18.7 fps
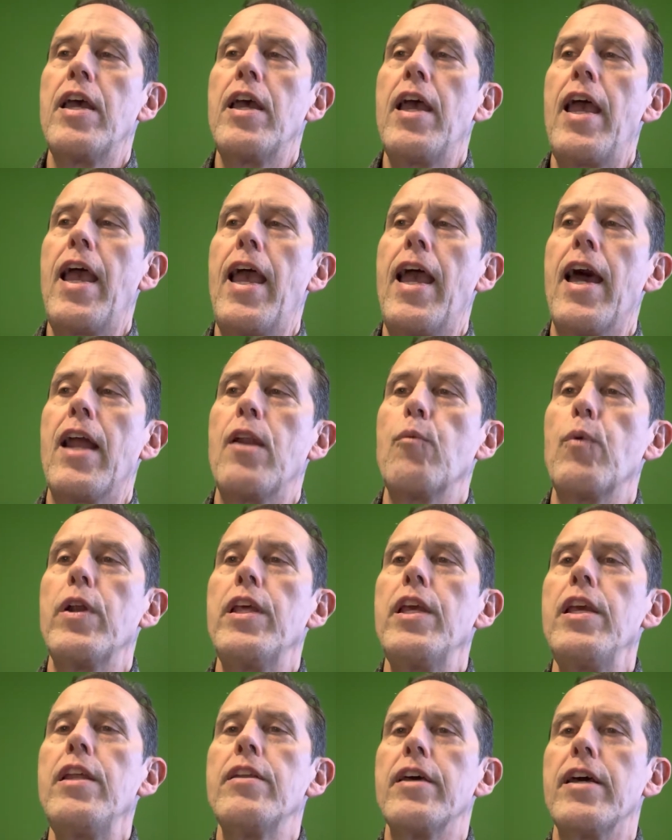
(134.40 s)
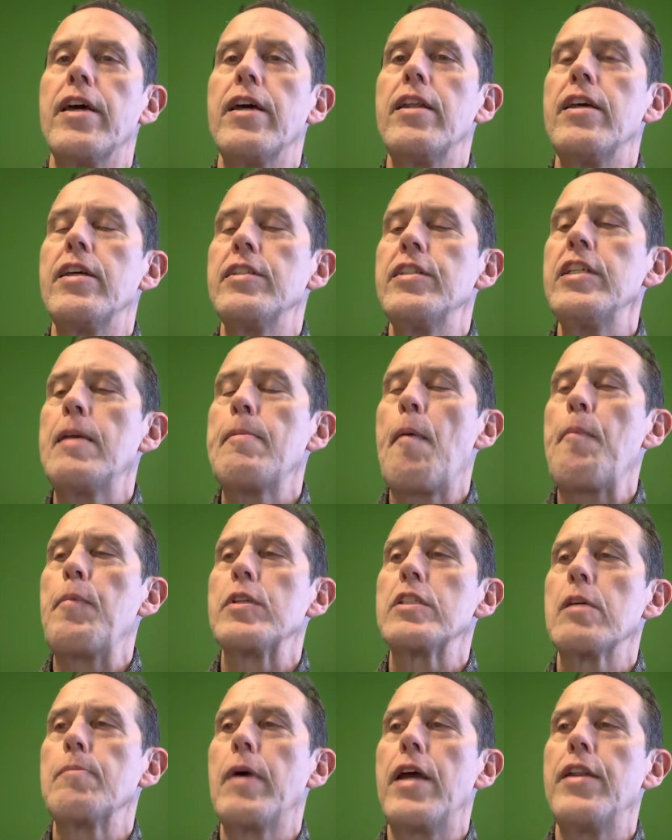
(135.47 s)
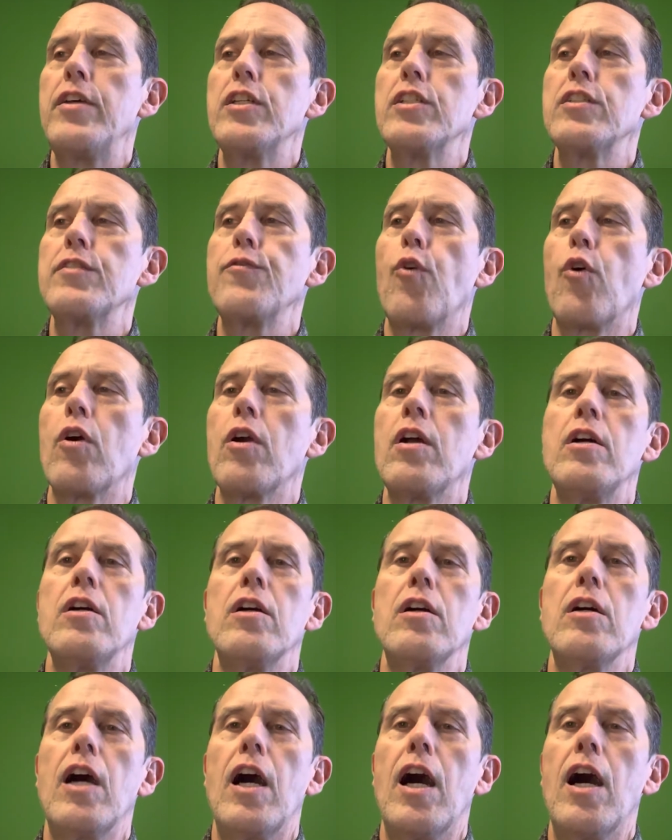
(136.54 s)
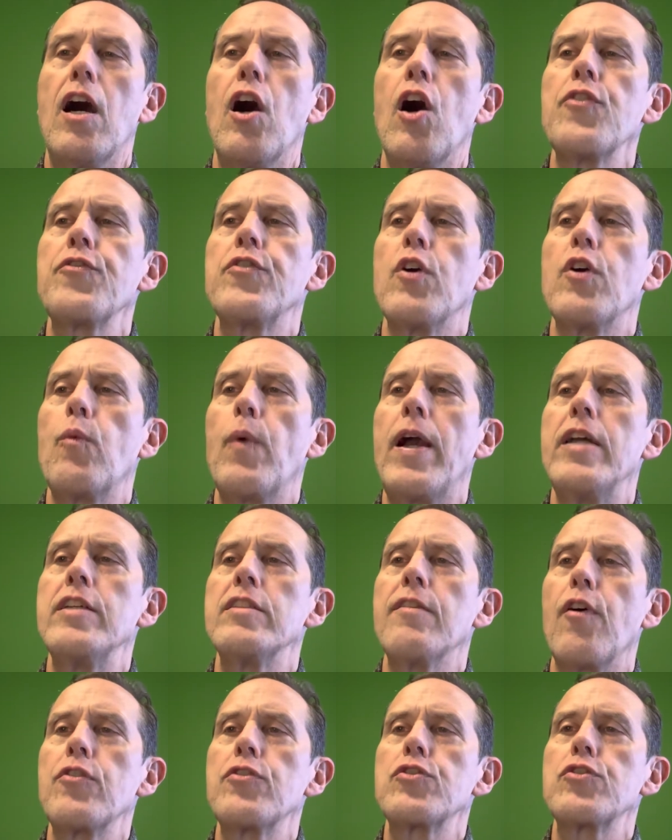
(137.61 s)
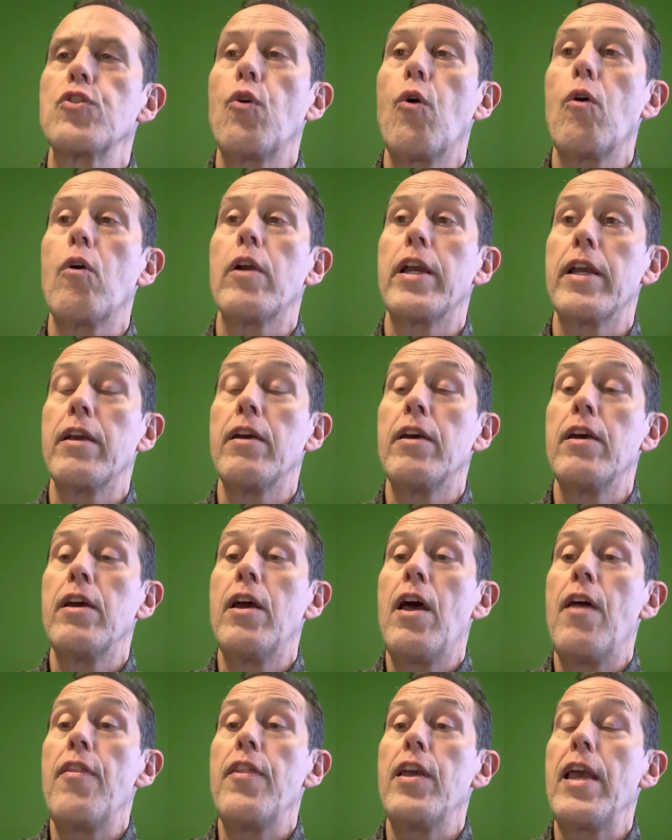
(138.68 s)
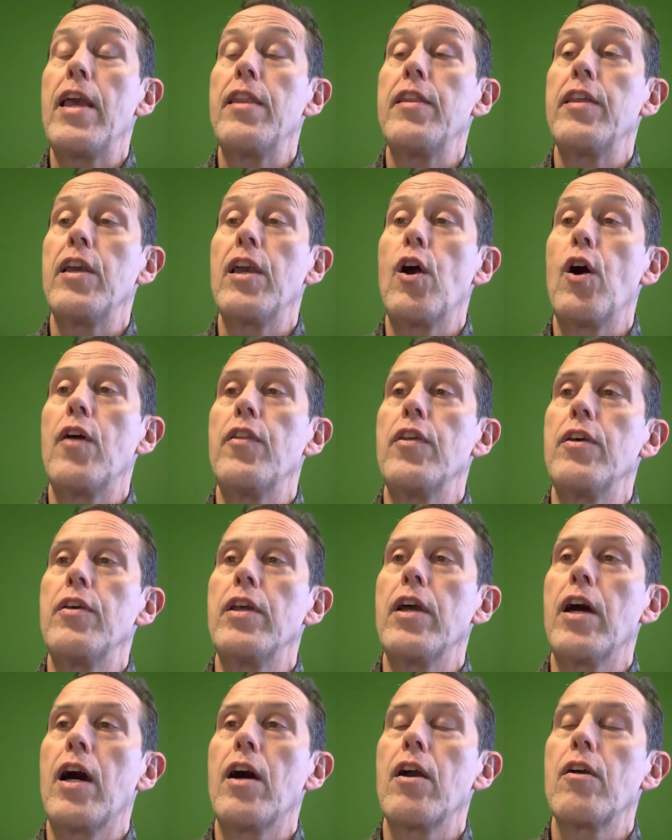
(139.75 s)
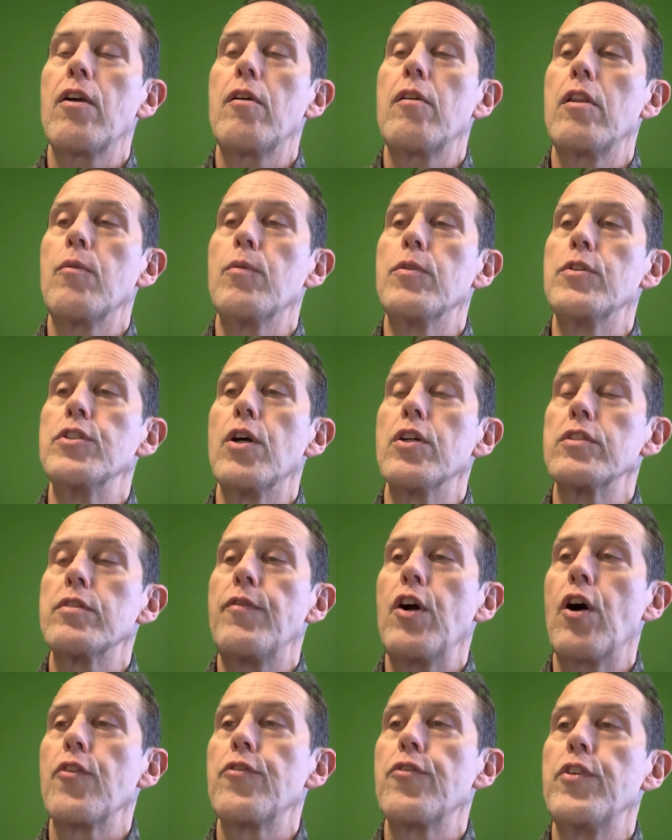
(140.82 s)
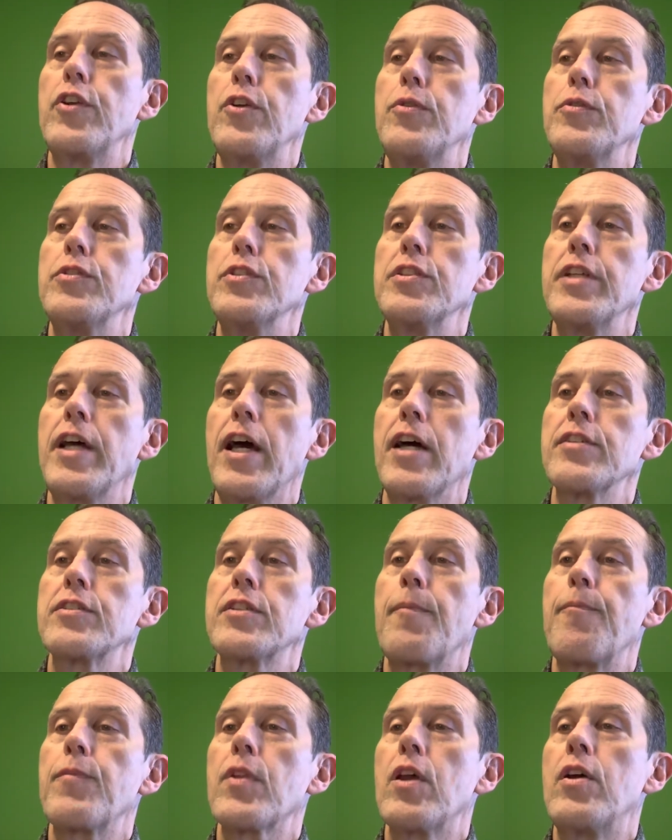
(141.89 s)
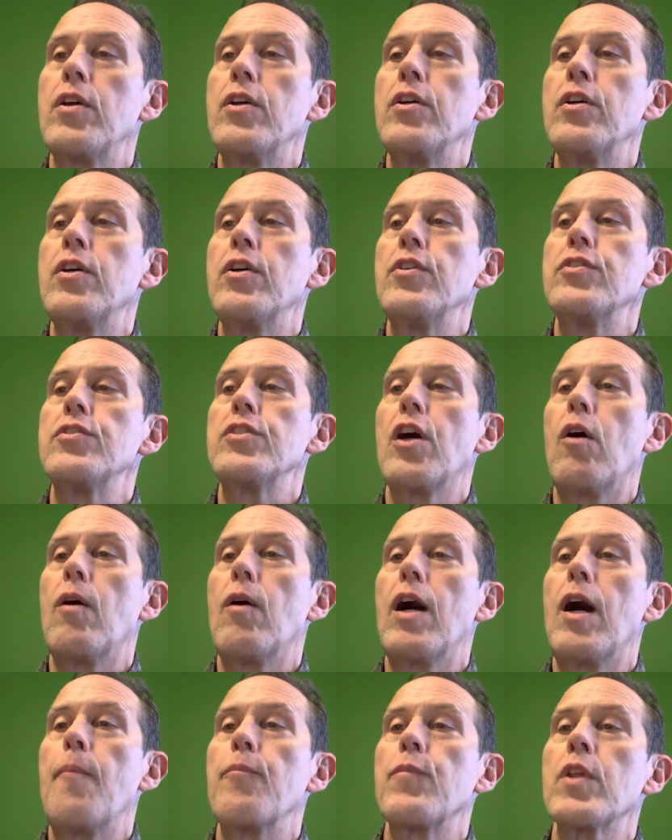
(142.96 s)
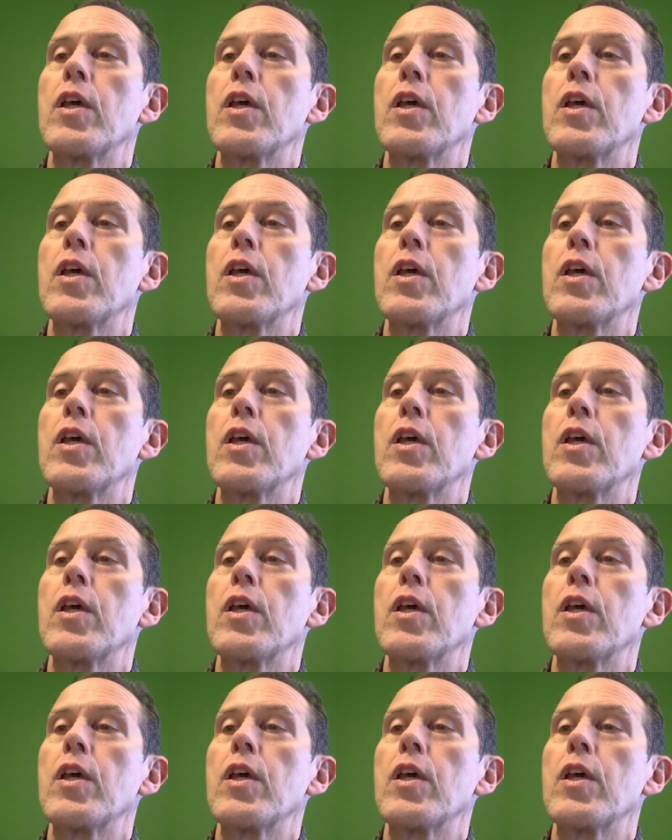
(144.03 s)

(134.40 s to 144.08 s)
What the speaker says: And what he did is he came up with some ideas for alternate ways of scoring the results of the alternate uses test. So